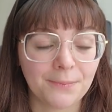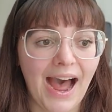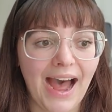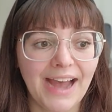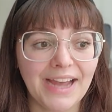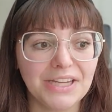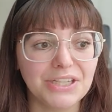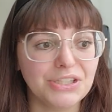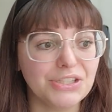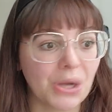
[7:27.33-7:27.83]

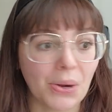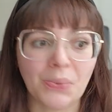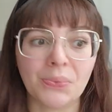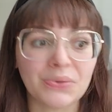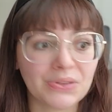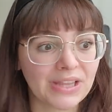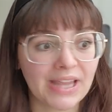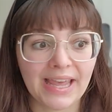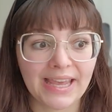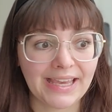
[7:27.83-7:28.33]
I
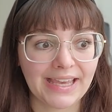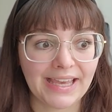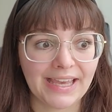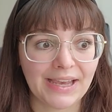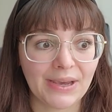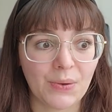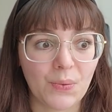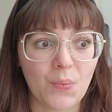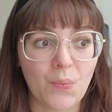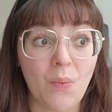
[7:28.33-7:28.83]
don't like
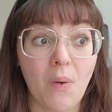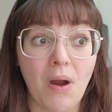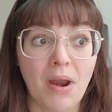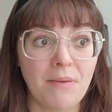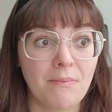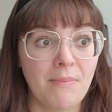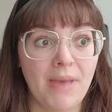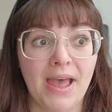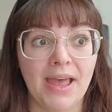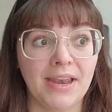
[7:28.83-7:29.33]
it
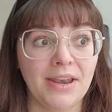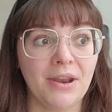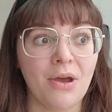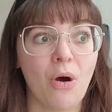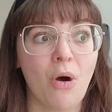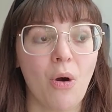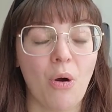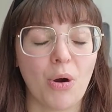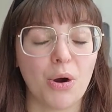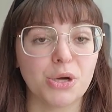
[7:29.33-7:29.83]
when men
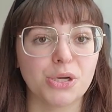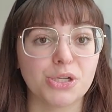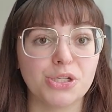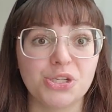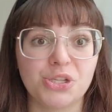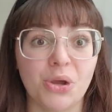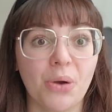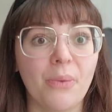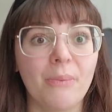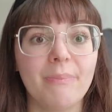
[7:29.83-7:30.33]
are
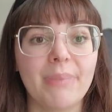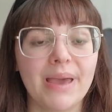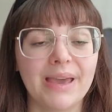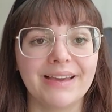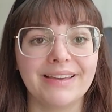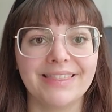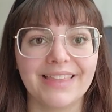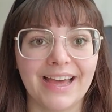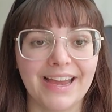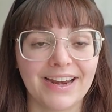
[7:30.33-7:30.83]
so
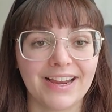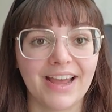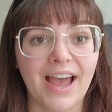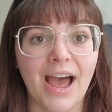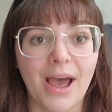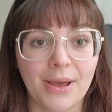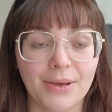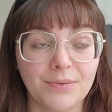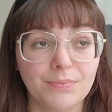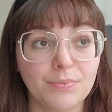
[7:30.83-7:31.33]
big that it,
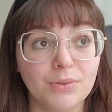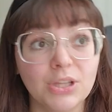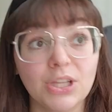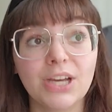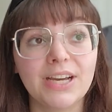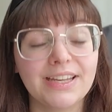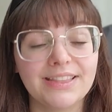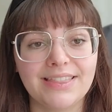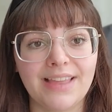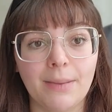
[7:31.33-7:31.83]
I
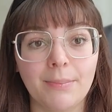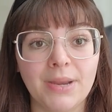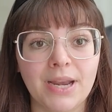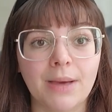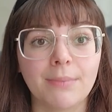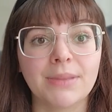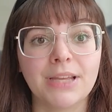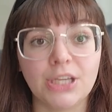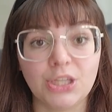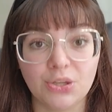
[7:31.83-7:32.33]
look at them and
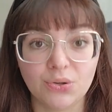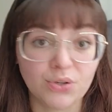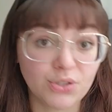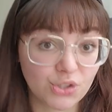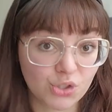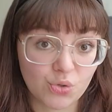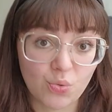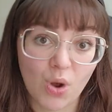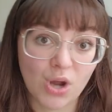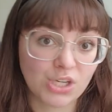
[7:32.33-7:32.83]
I'm like, you
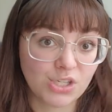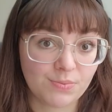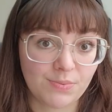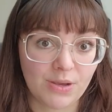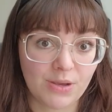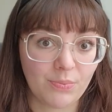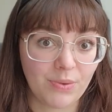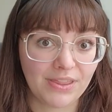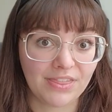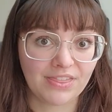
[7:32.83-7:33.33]
could squash
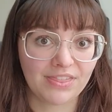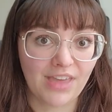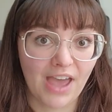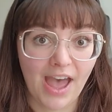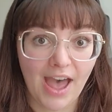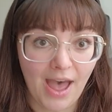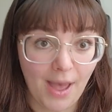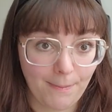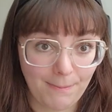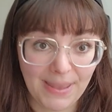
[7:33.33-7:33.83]
me with
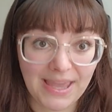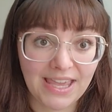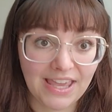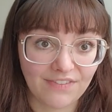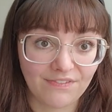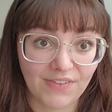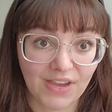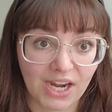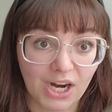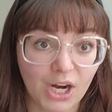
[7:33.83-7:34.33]
a pinky
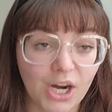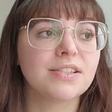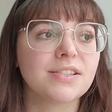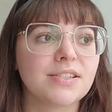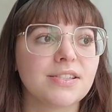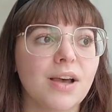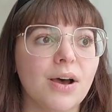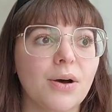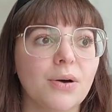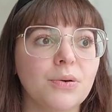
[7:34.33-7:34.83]
finger.
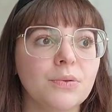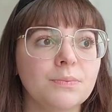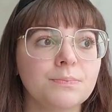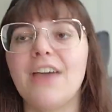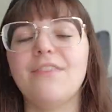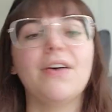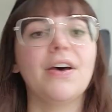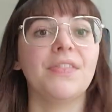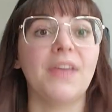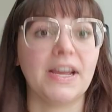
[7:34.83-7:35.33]
So I
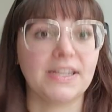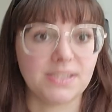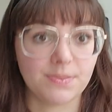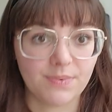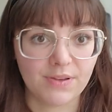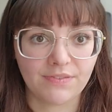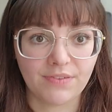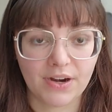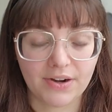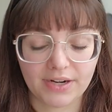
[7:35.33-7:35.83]
found that to
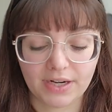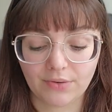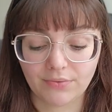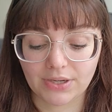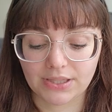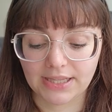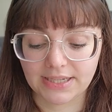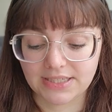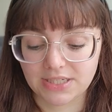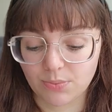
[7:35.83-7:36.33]
be very
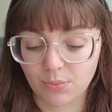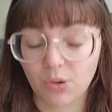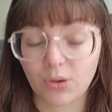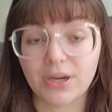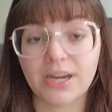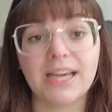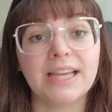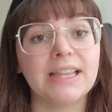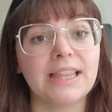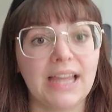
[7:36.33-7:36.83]
relatable
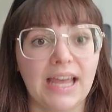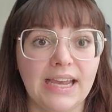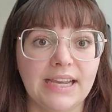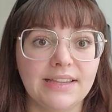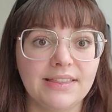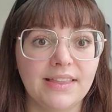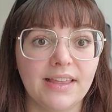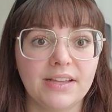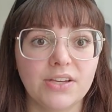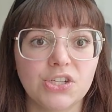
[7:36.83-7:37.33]
and I
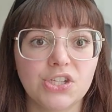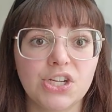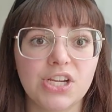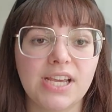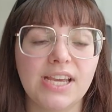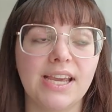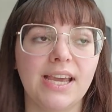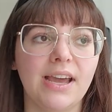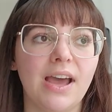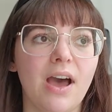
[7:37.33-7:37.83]
like that
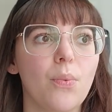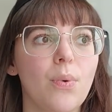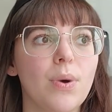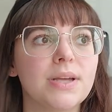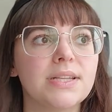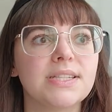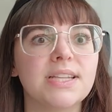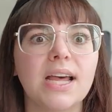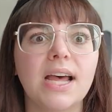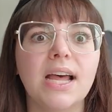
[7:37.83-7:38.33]
she
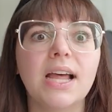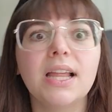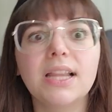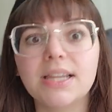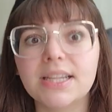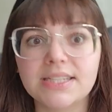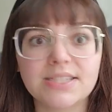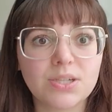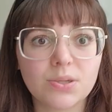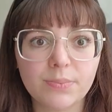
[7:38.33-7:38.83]
was a
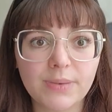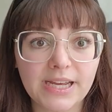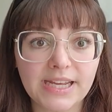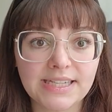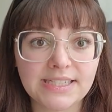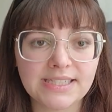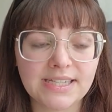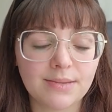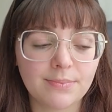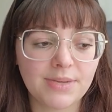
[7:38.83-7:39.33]
little bit
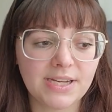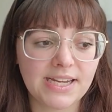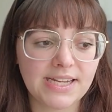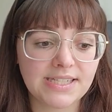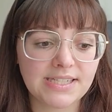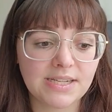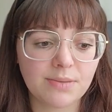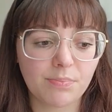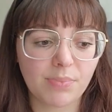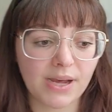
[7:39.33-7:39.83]

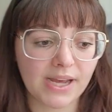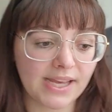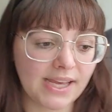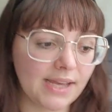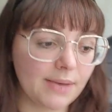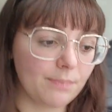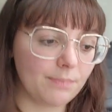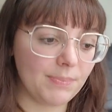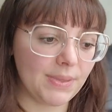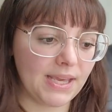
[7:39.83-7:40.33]
intimidated by
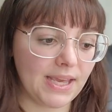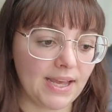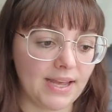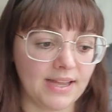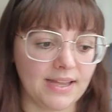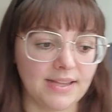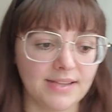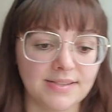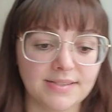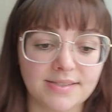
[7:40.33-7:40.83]
it
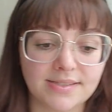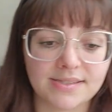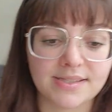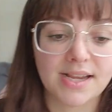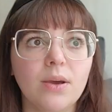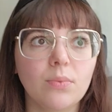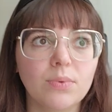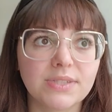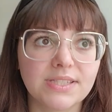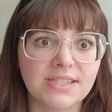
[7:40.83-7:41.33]
because
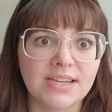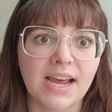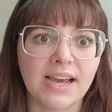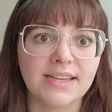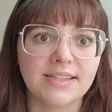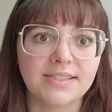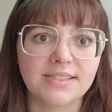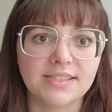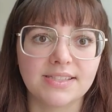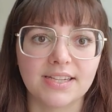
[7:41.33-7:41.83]
it was
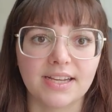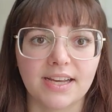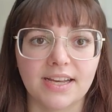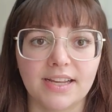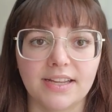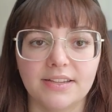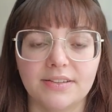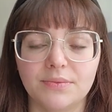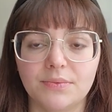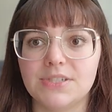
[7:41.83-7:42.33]
nice
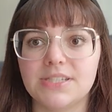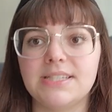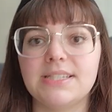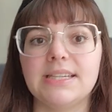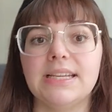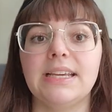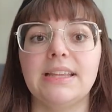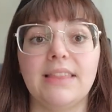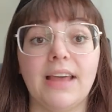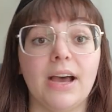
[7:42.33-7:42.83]
to
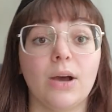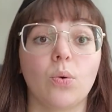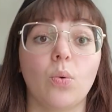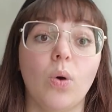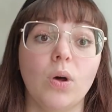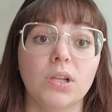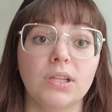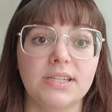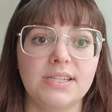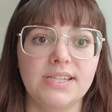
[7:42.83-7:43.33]
see that
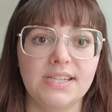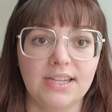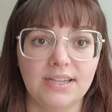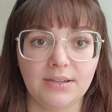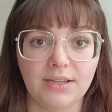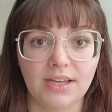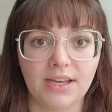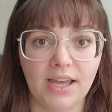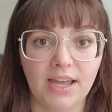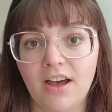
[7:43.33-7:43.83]

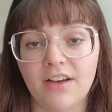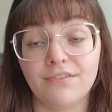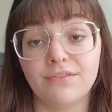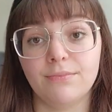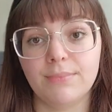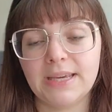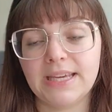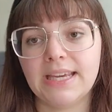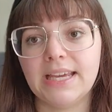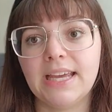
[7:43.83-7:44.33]
quality of
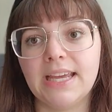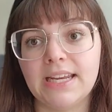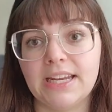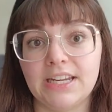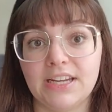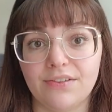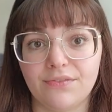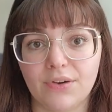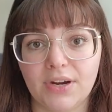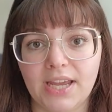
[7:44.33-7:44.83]
me in a
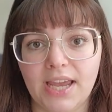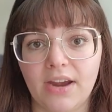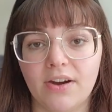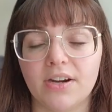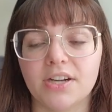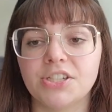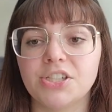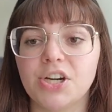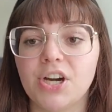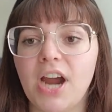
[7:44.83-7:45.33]
different
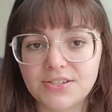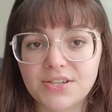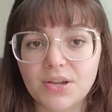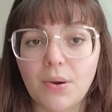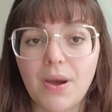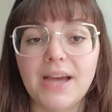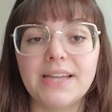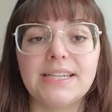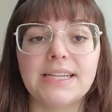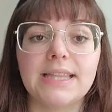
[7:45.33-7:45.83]
character. So
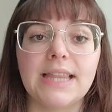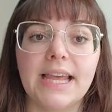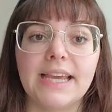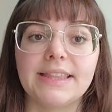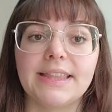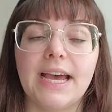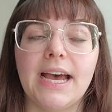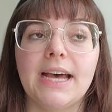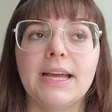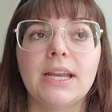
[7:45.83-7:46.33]
I did like
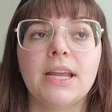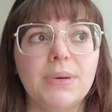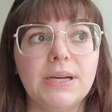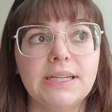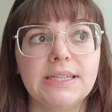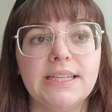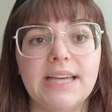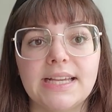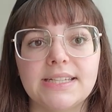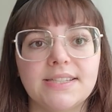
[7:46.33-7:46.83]
that.
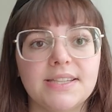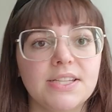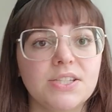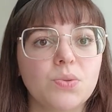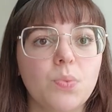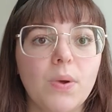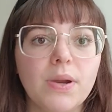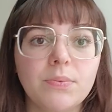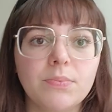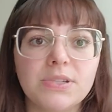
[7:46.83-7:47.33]
But yes, this
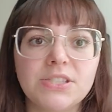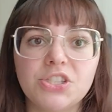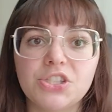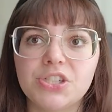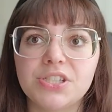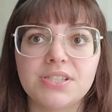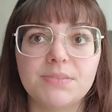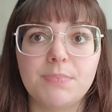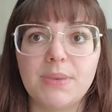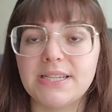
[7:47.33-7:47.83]
one was
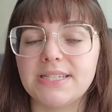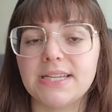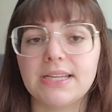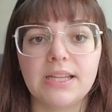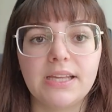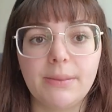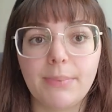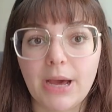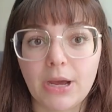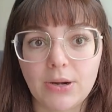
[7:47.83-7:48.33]
just basically
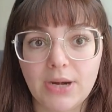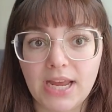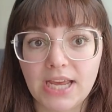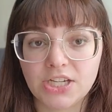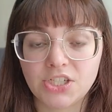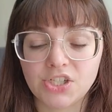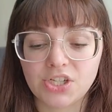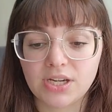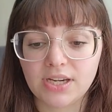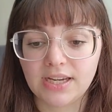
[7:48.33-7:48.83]
about an
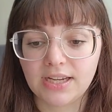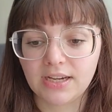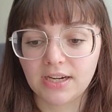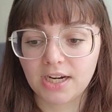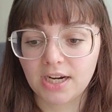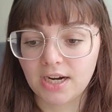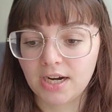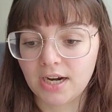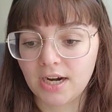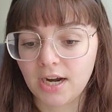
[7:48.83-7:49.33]

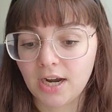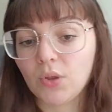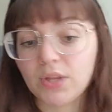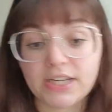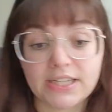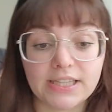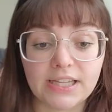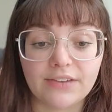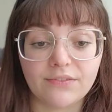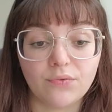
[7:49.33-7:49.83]
engineer
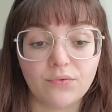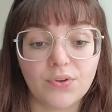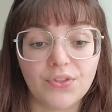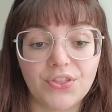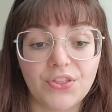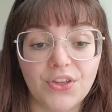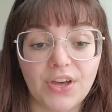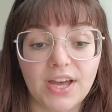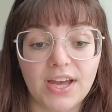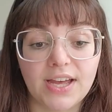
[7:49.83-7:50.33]
falling in love with
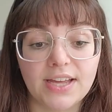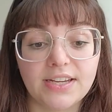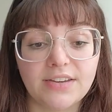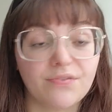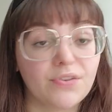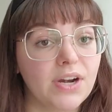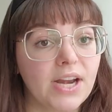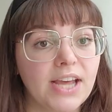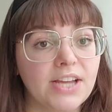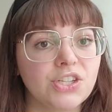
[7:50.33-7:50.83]
a
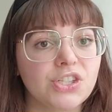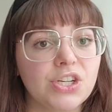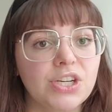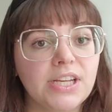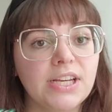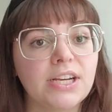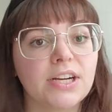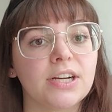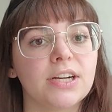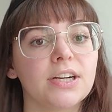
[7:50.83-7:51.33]
different
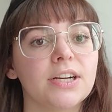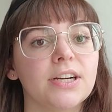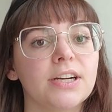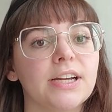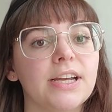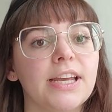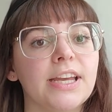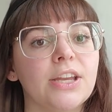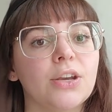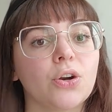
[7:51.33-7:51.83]
engineer
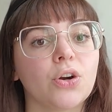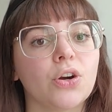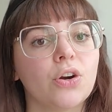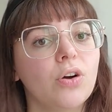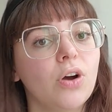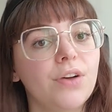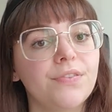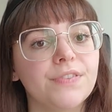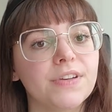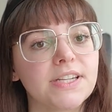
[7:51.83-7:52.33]
in her
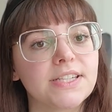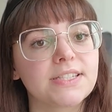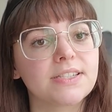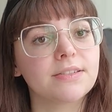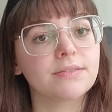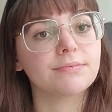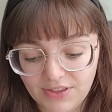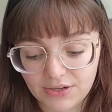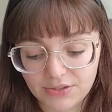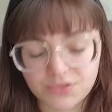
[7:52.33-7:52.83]
office.
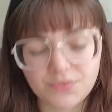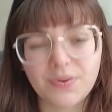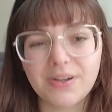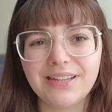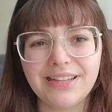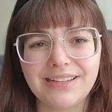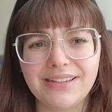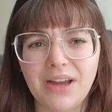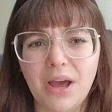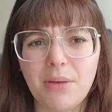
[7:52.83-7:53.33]
There's
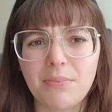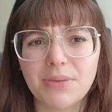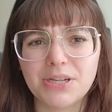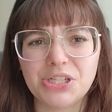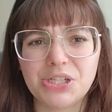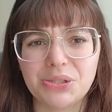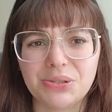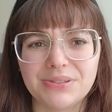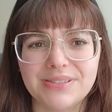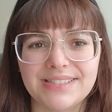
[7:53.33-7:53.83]
really not
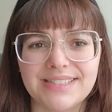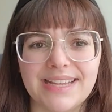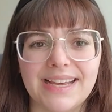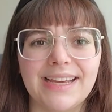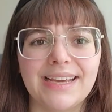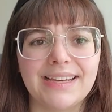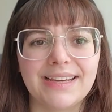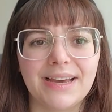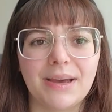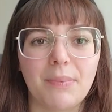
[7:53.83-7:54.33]
much you can
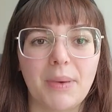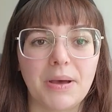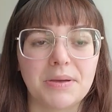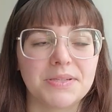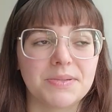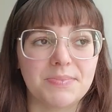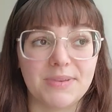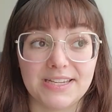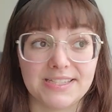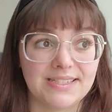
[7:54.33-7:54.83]
say
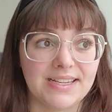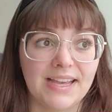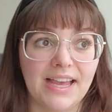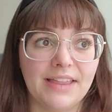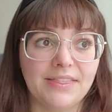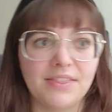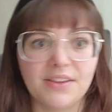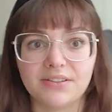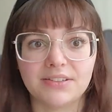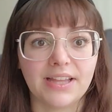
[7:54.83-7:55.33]
about it because
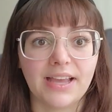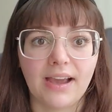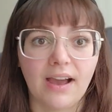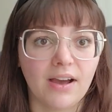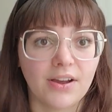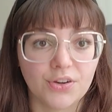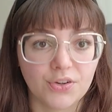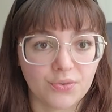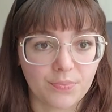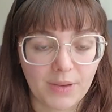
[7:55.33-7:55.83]
again, they're like
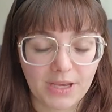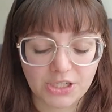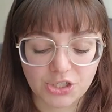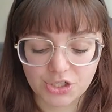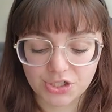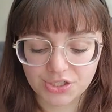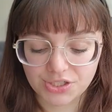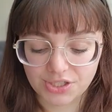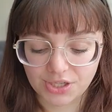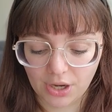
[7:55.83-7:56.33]
100
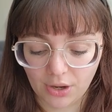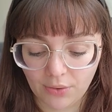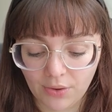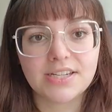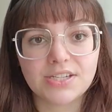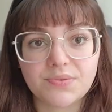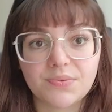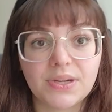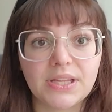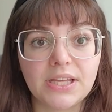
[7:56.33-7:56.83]
pages, so it
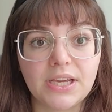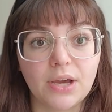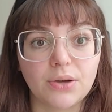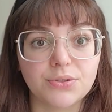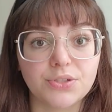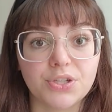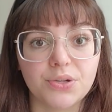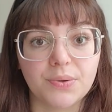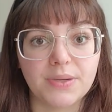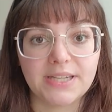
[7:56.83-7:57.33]
doesn't really go
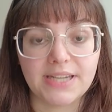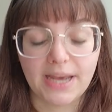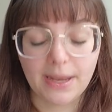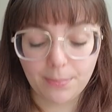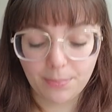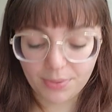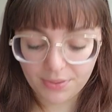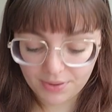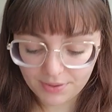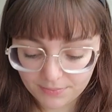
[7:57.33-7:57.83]
too in
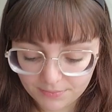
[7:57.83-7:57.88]
depth.